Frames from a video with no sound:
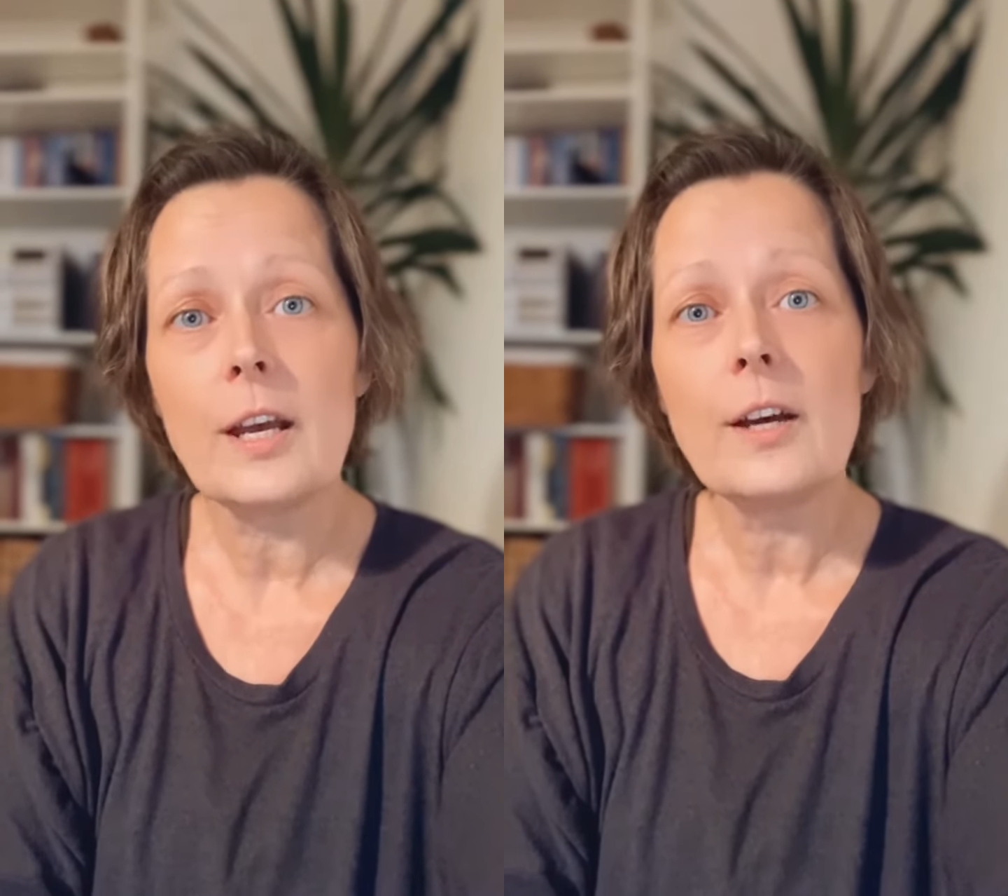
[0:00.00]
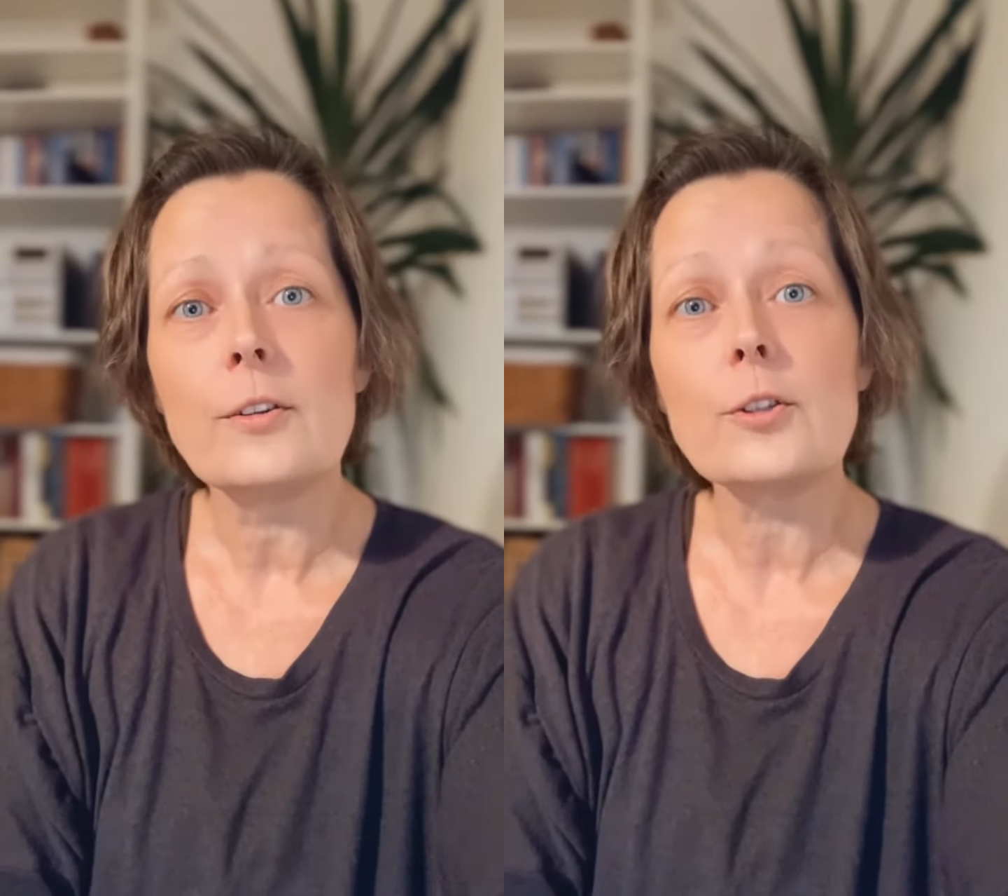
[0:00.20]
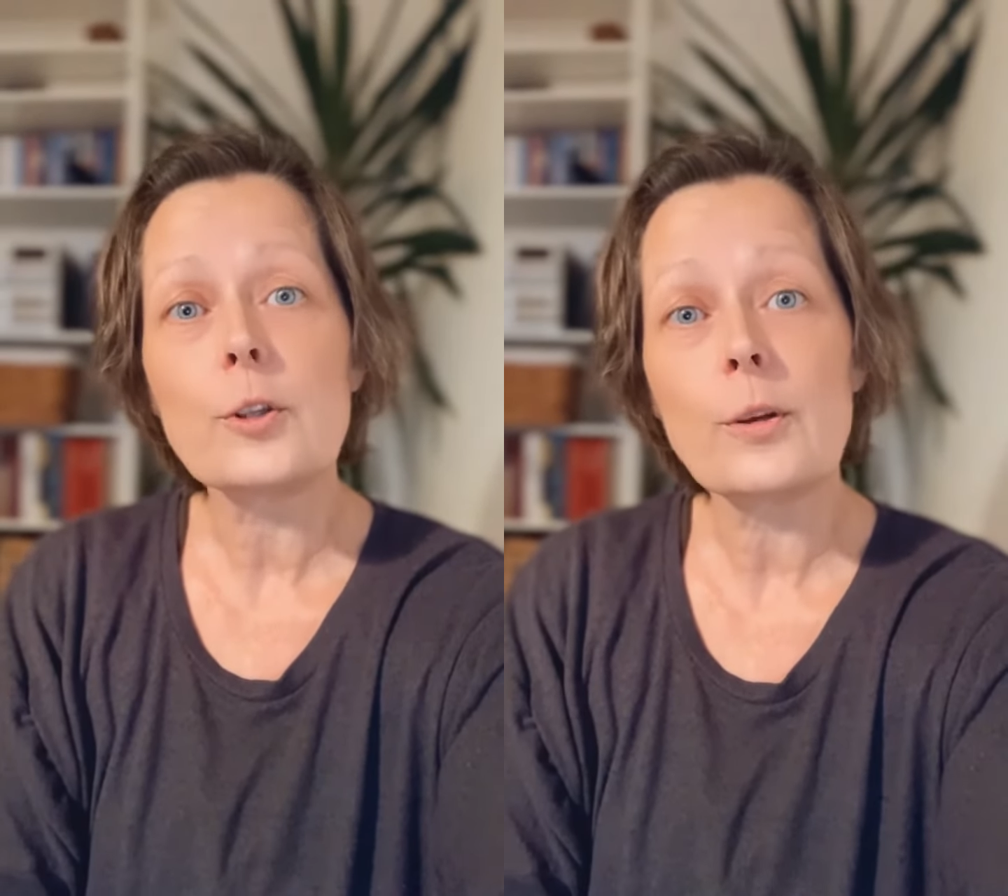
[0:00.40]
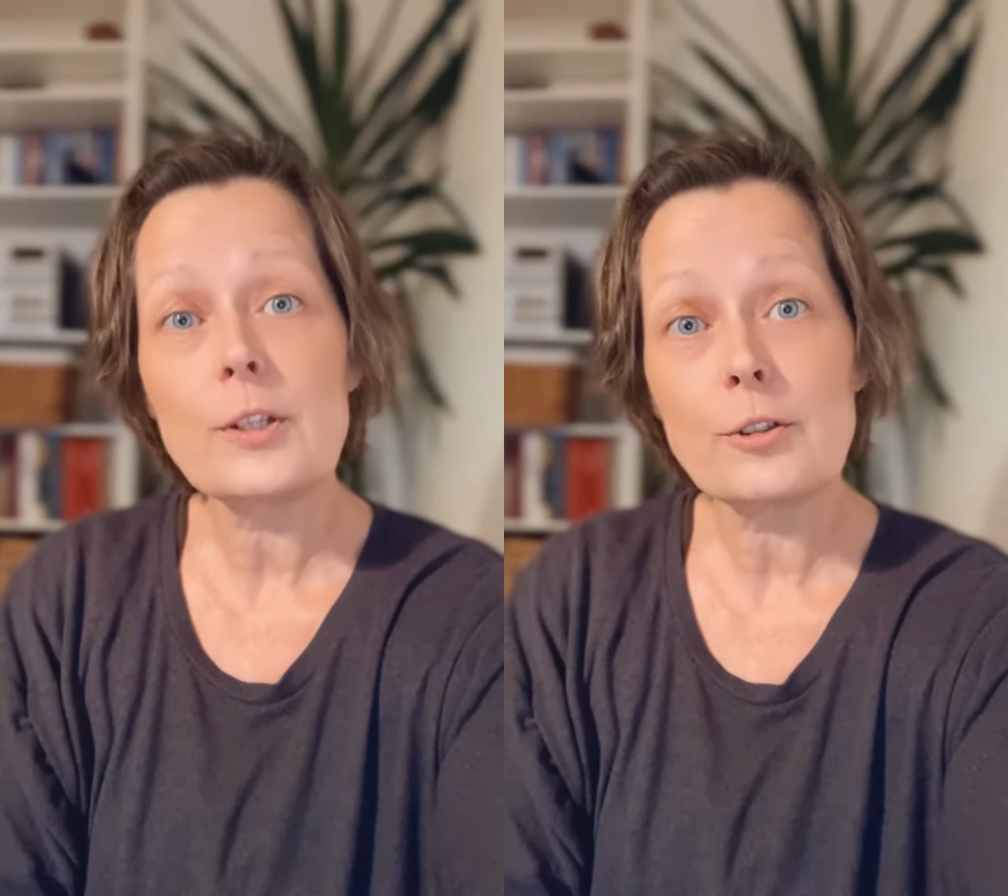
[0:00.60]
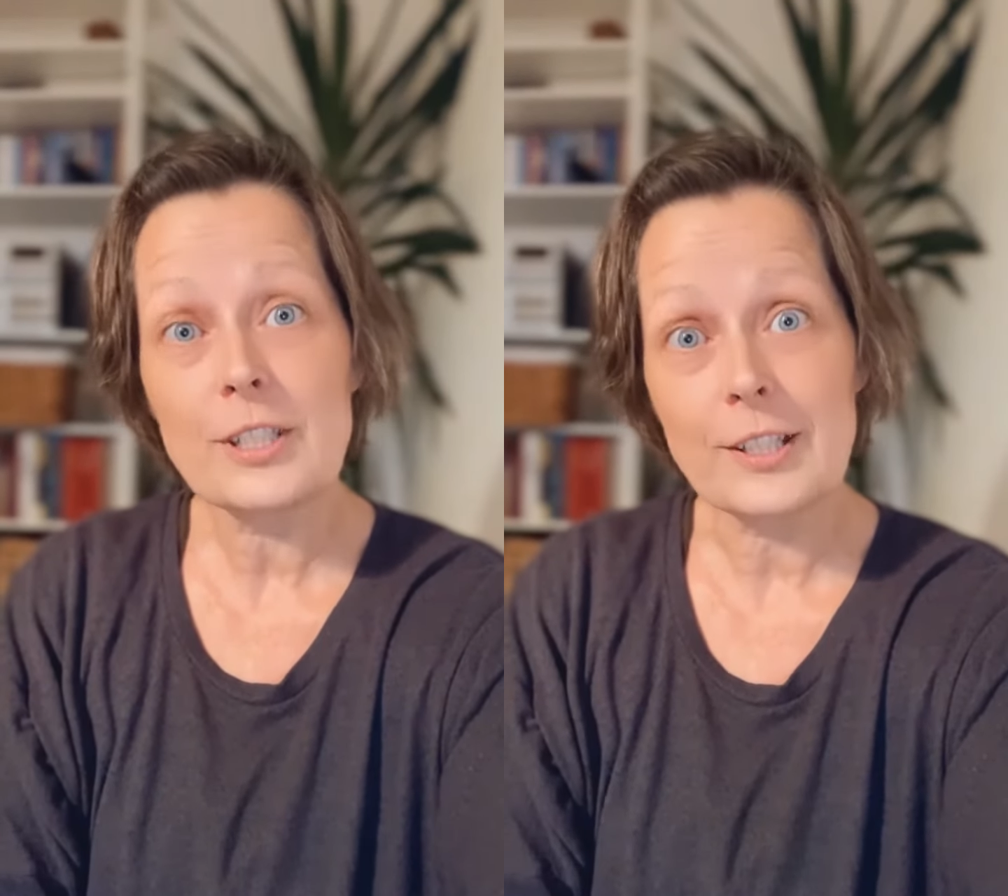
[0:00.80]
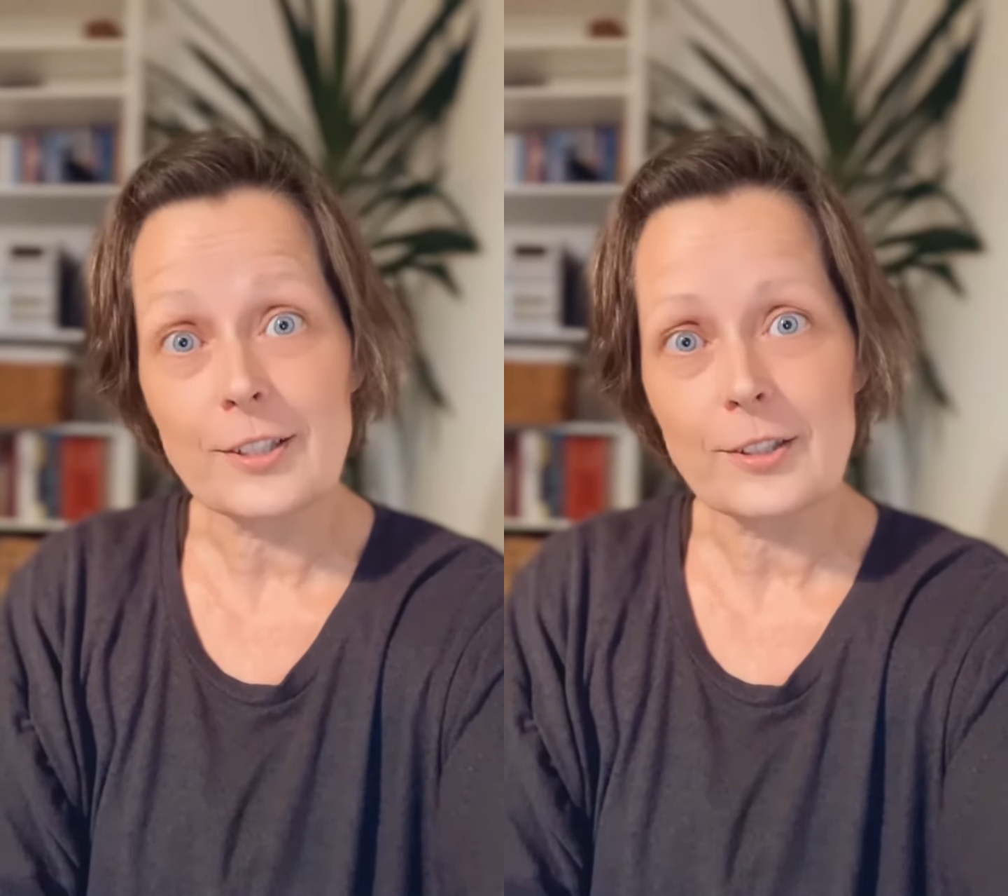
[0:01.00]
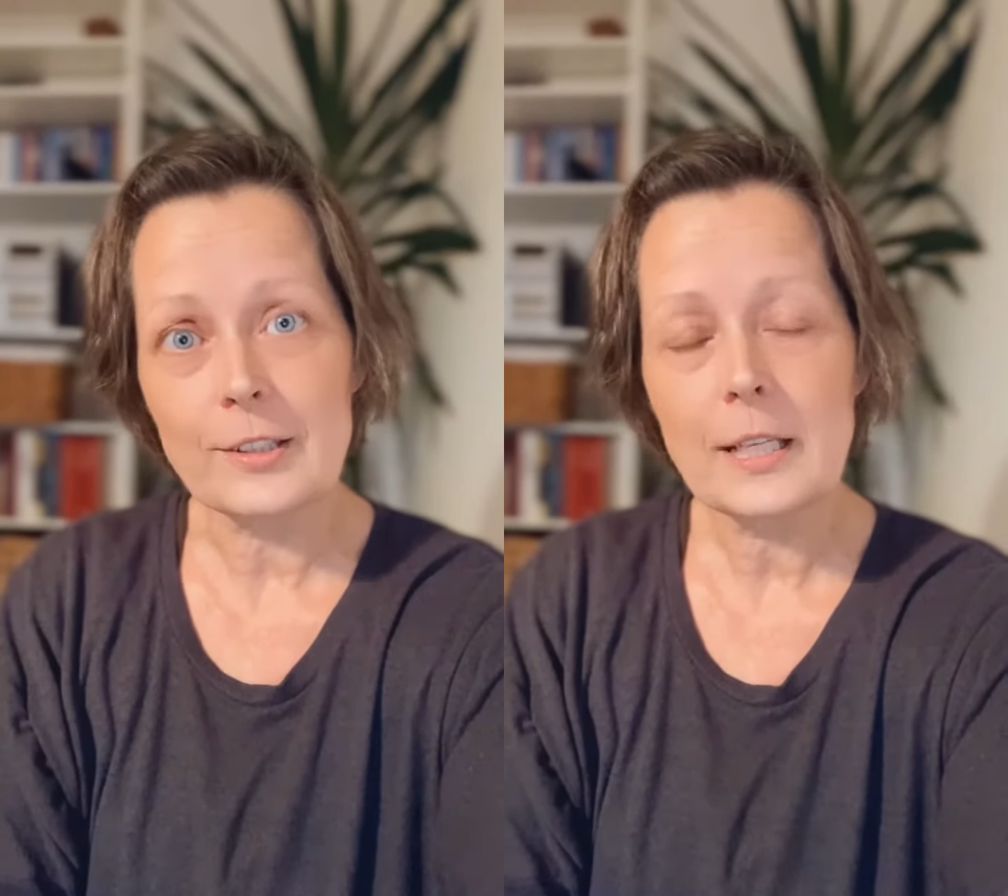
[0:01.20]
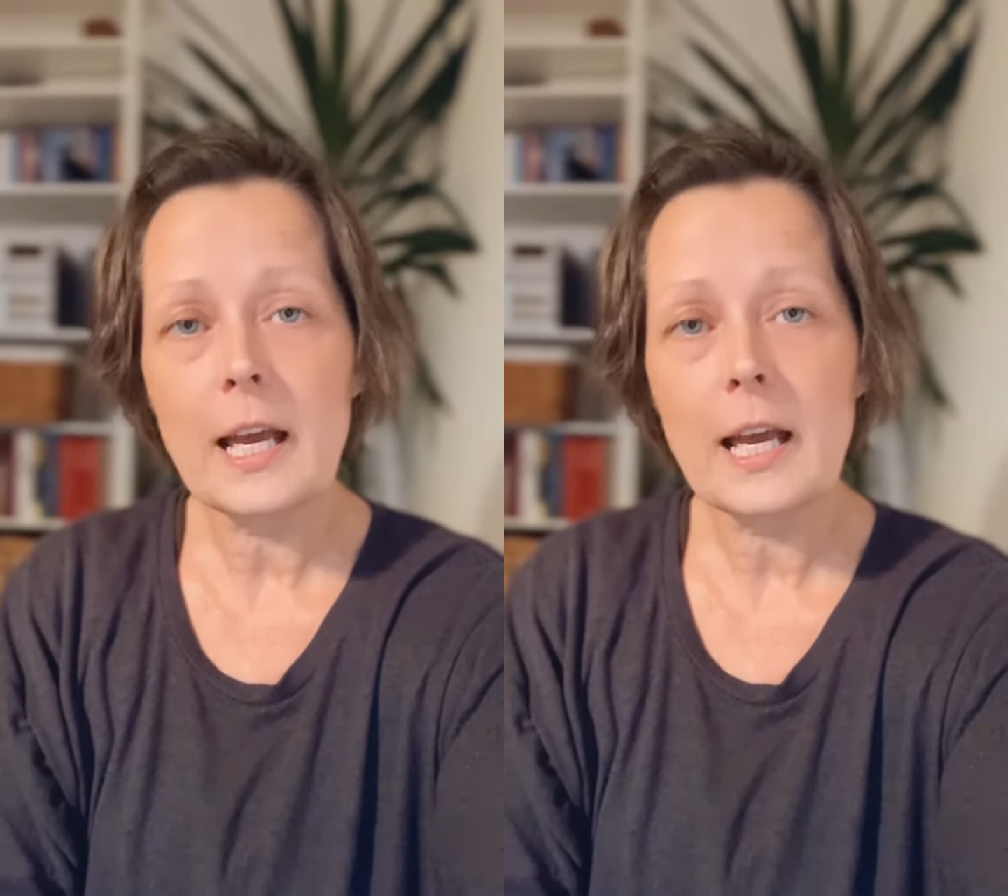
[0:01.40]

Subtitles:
The solar transition